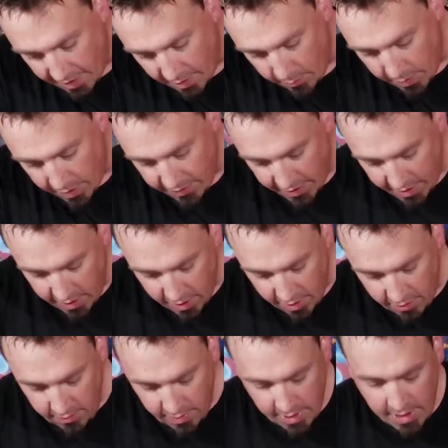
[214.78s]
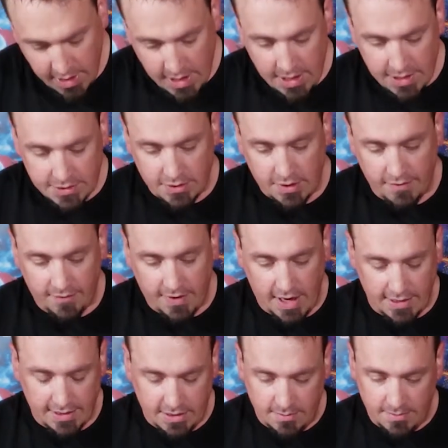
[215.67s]
out where they go, so I've
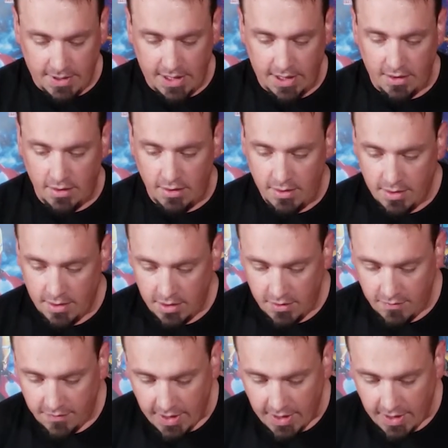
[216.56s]
got them here. You've